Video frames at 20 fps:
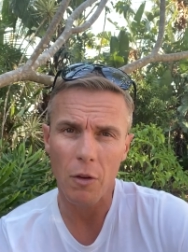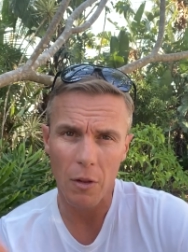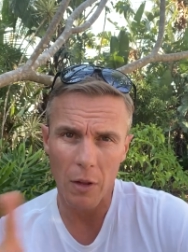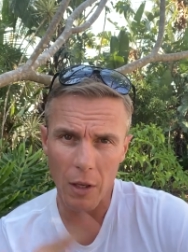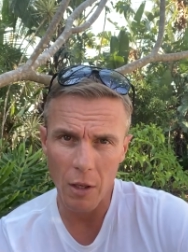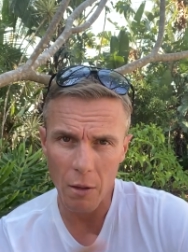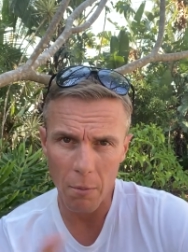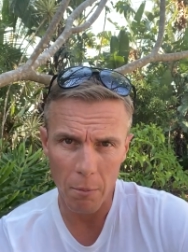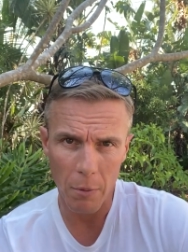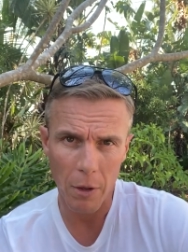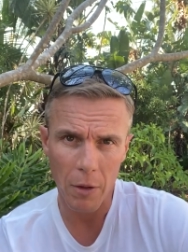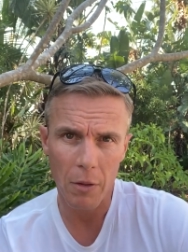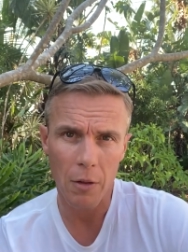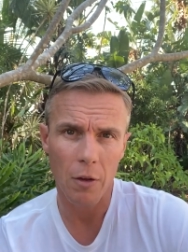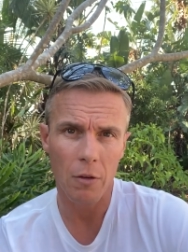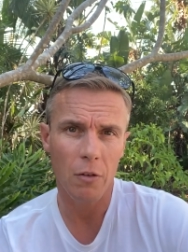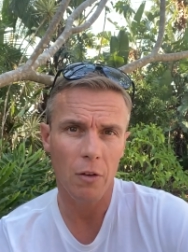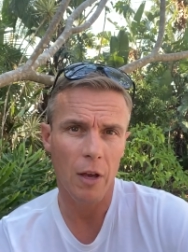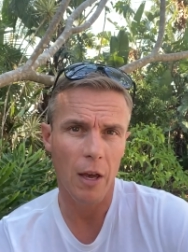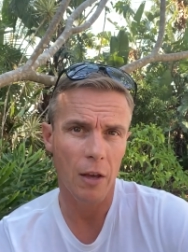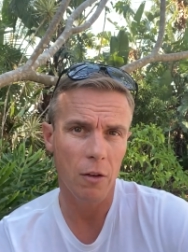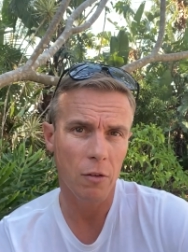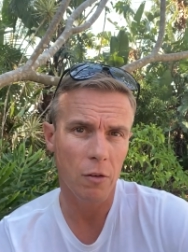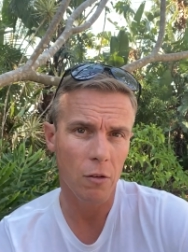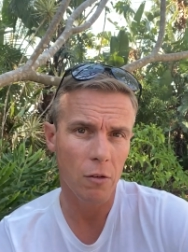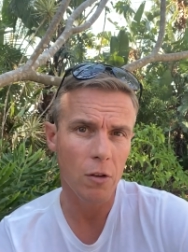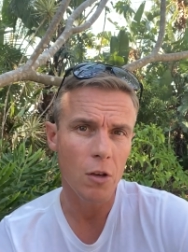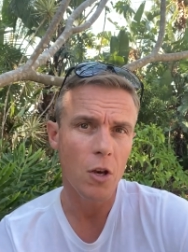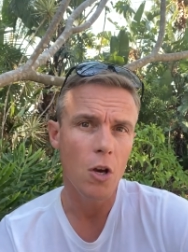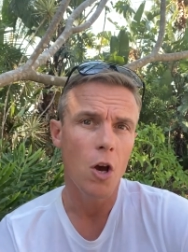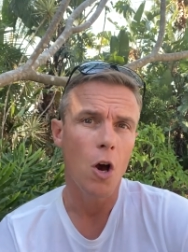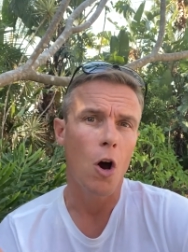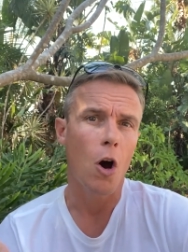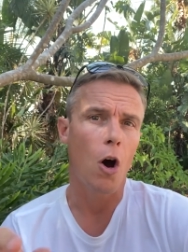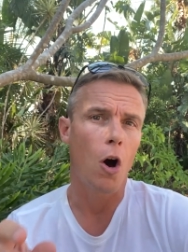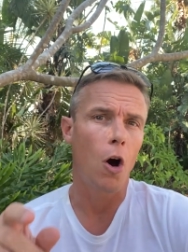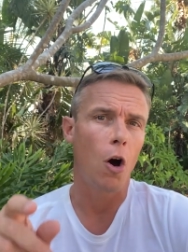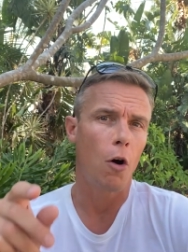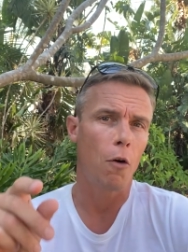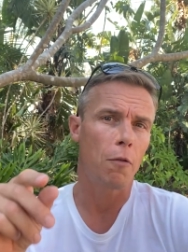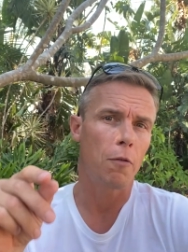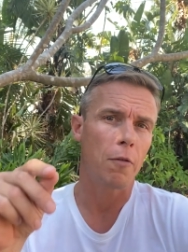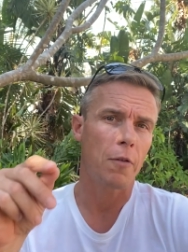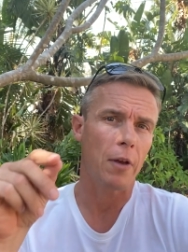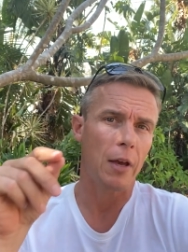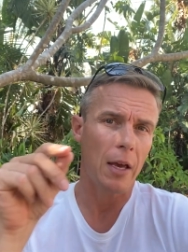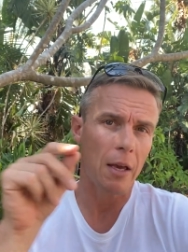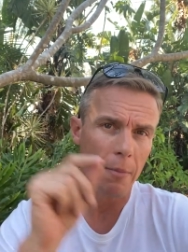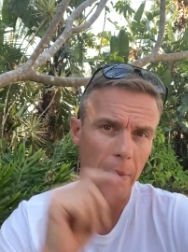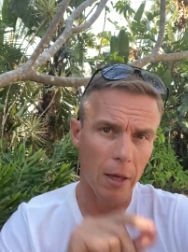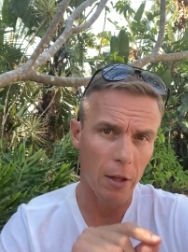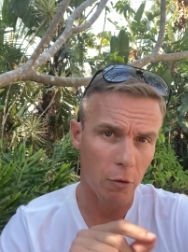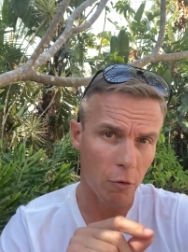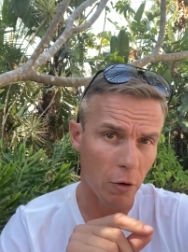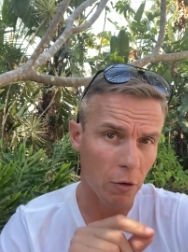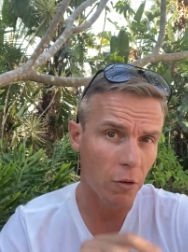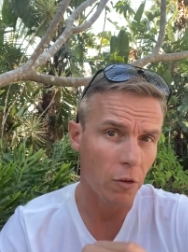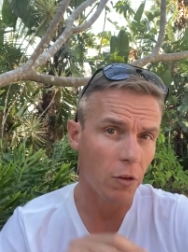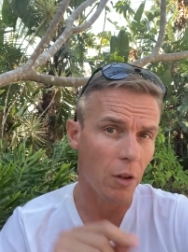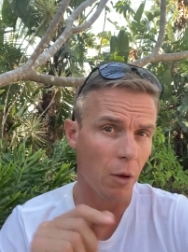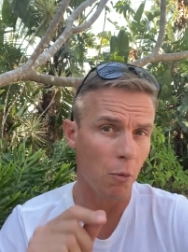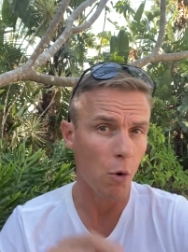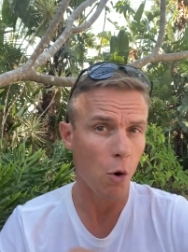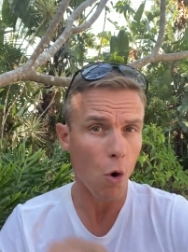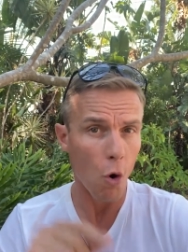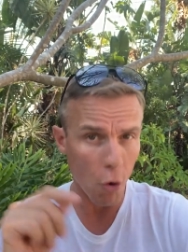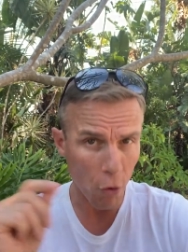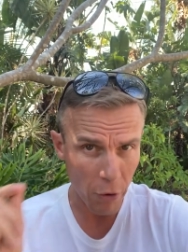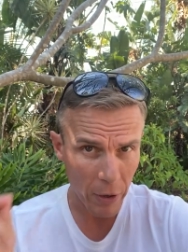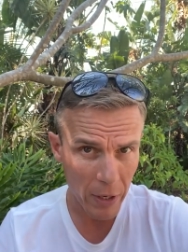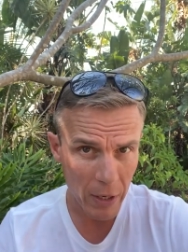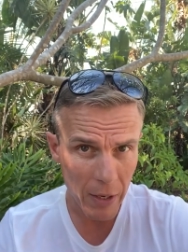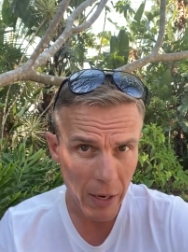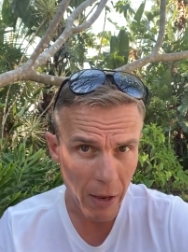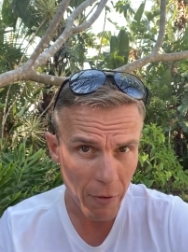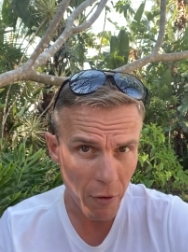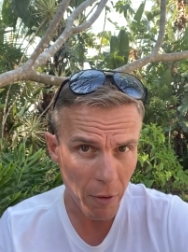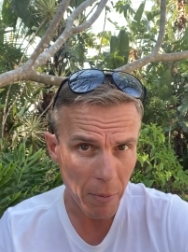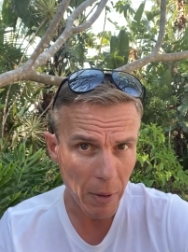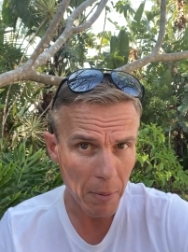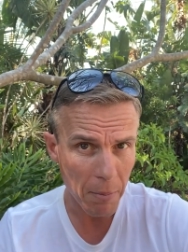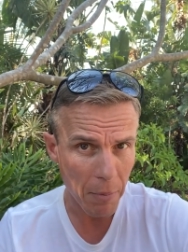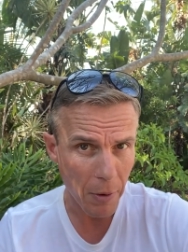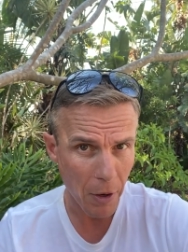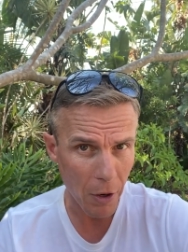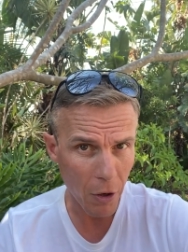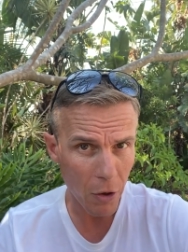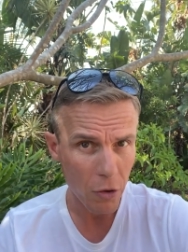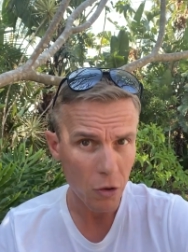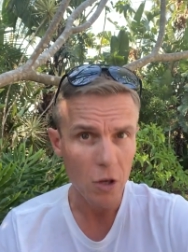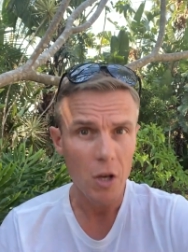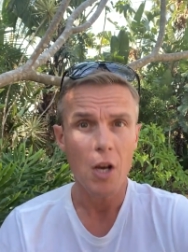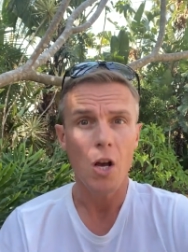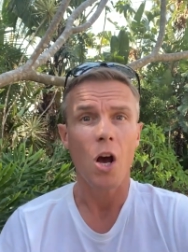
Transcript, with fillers: I think, in both those cases, of email addresses that were already in Have I Been Pwned.